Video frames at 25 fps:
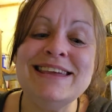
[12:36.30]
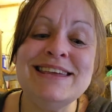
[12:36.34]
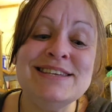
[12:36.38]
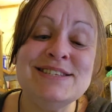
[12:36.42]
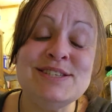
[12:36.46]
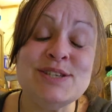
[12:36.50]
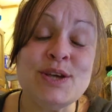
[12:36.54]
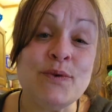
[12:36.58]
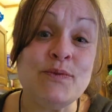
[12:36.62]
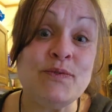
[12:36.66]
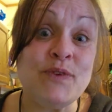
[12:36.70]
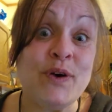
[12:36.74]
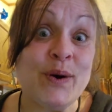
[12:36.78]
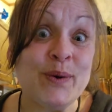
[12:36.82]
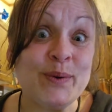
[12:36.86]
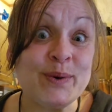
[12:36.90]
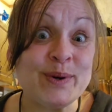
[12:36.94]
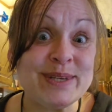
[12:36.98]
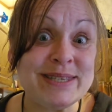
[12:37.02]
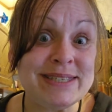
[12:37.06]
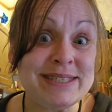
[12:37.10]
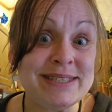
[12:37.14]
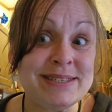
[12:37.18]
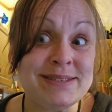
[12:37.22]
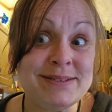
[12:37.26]
So
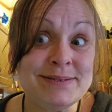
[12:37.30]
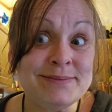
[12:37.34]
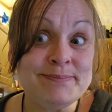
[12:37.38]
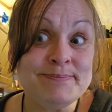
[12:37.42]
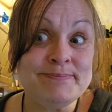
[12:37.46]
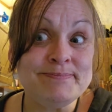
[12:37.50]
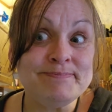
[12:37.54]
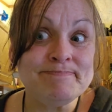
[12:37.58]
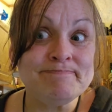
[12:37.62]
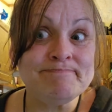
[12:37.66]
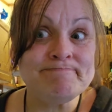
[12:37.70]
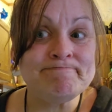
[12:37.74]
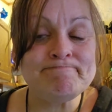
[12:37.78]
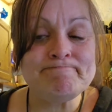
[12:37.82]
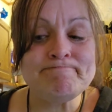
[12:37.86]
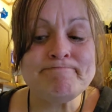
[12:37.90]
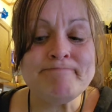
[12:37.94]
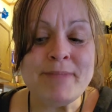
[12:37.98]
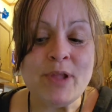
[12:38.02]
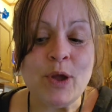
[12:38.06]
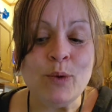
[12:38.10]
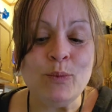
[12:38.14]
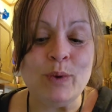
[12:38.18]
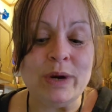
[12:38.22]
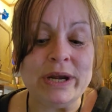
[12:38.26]
folks,
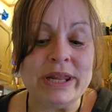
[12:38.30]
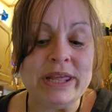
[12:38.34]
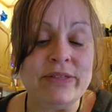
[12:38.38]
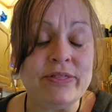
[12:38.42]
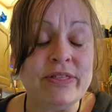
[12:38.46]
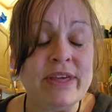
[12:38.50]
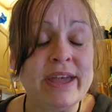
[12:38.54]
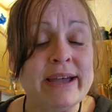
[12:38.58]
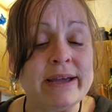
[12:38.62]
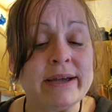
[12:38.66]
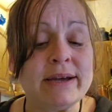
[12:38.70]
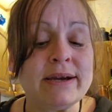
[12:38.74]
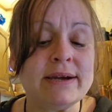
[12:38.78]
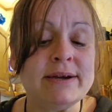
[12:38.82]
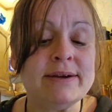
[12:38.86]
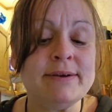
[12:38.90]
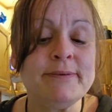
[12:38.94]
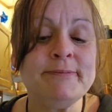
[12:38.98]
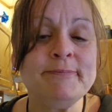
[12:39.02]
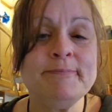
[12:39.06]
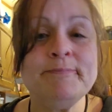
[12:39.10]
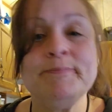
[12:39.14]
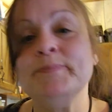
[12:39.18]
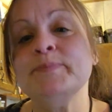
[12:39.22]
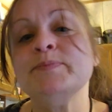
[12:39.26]
what do you think?
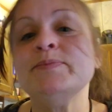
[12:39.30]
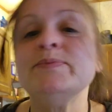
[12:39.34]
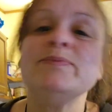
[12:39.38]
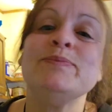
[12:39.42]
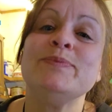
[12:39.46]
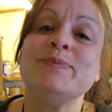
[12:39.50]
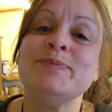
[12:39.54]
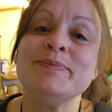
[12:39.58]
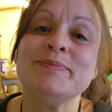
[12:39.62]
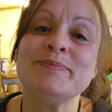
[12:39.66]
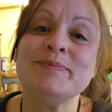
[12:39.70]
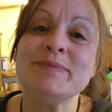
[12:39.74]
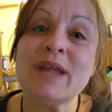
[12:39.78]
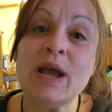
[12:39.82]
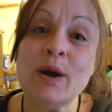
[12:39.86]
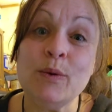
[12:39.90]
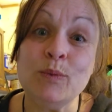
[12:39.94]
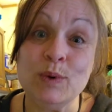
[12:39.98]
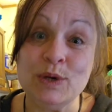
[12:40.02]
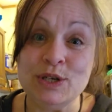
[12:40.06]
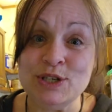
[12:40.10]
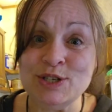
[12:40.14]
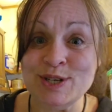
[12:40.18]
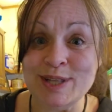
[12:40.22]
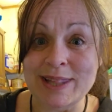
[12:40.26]

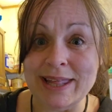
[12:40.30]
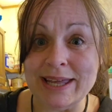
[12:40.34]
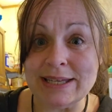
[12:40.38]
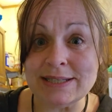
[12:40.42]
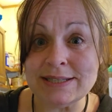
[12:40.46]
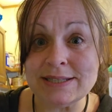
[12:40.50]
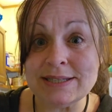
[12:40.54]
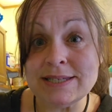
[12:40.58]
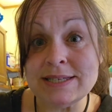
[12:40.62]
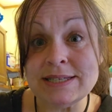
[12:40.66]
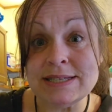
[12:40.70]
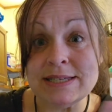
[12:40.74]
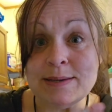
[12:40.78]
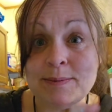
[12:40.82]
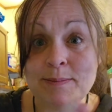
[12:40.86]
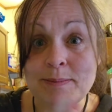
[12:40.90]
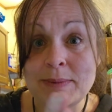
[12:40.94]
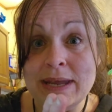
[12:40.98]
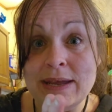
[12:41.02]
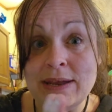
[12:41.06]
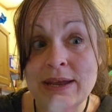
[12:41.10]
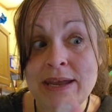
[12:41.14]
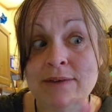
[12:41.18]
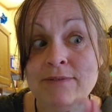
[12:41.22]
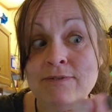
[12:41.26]
Would you like to see
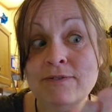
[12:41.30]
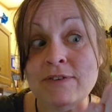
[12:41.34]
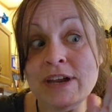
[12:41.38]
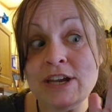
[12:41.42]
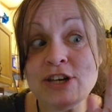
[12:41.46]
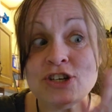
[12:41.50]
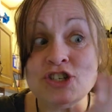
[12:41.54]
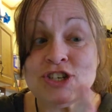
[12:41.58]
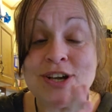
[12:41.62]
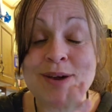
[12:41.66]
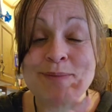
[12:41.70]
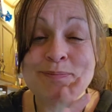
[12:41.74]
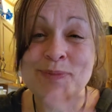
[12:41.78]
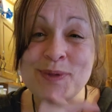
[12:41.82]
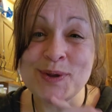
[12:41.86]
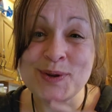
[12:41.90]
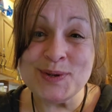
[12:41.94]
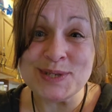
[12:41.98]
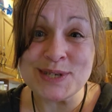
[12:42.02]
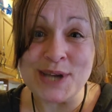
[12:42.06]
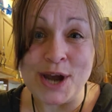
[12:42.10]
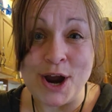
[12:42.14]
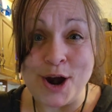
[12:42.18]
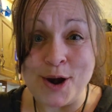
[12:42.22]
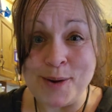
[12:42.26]
me finish up
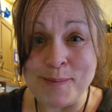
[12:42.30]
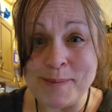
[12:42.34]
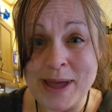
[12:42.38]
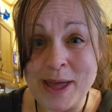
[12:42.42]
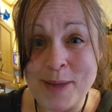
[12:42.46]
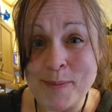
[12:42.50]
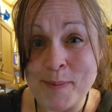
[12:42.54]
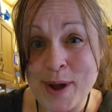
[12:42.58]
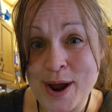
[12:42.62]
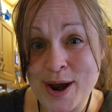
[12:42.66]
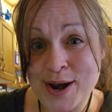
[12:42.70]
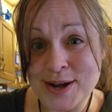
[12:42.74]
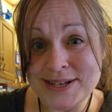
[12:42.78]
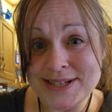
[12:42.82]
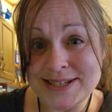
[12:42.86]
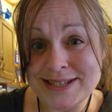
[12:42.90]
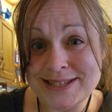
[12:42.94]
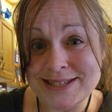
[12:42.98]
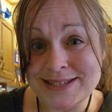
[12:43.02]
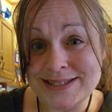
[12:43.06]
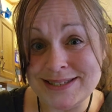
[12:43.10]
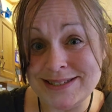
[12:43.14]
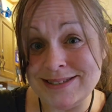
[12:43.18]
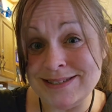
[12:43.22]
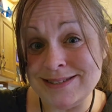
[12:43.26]
those caramel
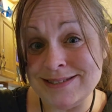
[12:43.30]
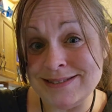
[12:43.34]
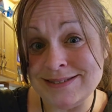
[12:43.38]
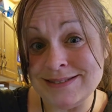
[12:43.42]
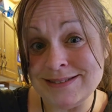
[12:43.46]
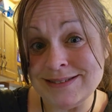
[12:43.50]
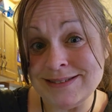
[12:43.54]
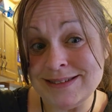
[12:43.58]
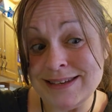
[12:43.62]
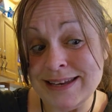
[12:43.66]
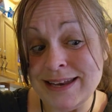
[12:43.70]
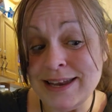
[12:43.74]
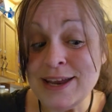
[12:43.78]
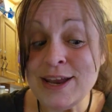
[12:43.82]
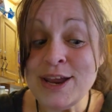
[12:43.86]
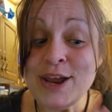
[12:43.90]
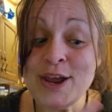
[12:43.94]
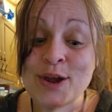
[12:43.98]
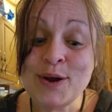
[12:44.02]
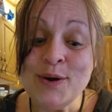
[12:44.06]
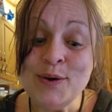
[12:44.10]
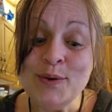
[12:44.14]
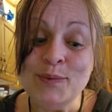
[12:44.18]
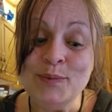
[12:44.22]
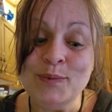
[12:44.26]
bars?
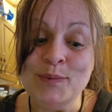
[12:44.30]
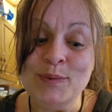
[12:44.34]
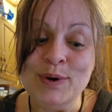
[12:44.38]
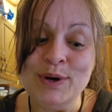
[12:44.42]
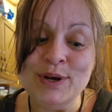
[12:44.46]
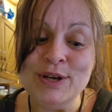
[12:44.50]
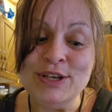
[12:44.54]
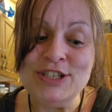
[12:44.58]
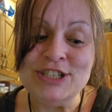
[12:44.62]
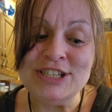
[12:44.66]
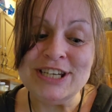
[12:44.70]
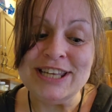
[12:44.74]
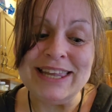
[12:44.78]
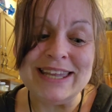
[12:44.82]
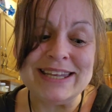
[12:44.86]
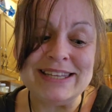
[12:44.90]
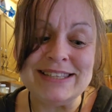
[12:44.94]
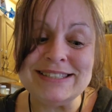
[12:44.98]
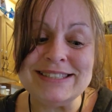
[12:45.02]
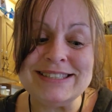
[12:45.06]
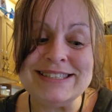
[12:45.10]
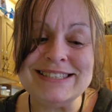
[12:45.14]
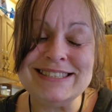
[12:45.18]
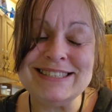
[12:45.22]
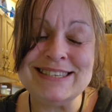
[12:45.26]
Would you
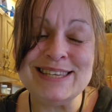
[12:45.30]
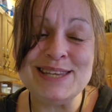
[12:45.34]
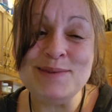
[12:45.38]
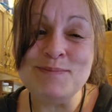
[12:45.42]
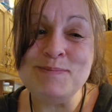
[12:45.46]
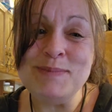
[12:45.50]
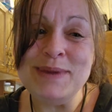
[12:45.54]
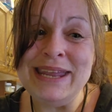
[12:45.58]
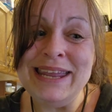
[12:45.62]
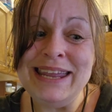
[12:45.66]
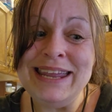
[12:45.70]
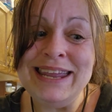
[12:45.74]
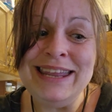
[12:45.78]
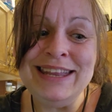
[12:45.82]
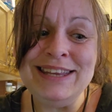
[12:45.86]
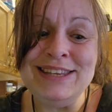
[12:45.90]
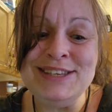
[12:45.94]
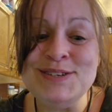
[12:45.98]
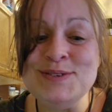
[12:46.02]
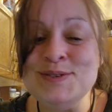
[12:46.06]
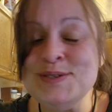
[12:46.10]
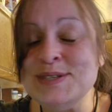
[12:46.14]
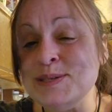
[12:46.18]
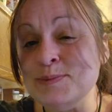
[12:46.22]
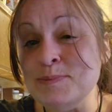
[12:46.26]
like to see me
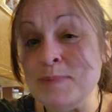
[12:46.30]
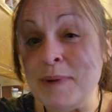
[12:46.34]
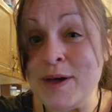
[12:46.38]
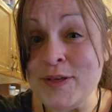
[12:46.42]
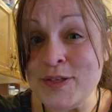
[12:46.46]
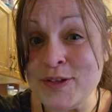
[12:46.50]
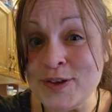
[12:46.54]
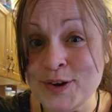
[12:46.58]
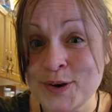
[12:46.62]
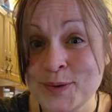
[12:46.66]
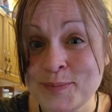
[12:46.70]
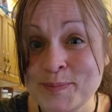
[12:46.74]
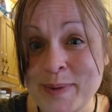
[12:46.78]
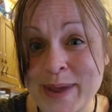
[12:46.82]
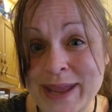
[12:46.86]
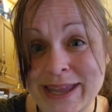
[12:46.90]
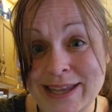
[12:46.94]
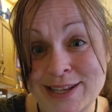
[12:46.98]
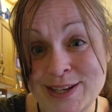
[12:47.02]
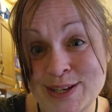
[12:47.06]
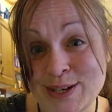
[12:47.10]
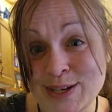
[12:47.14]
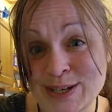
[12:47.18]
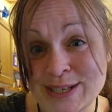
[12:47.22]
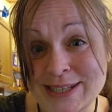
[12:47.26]
do some other
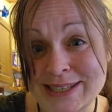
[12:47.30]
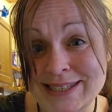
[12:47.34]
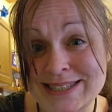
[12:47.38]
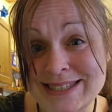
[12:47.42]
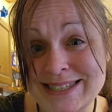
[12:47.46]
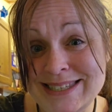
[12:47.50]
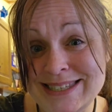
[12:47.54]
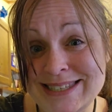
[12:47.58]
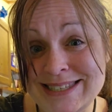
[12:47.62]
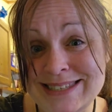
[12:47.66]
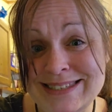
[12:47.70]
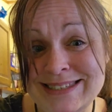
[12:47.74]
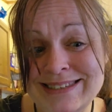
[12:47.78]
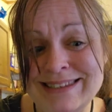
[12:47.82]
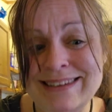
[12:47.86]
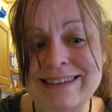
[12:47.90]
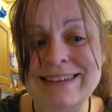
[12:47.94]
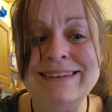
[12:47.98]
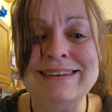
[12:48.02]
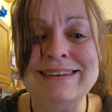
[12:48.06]
baked goods?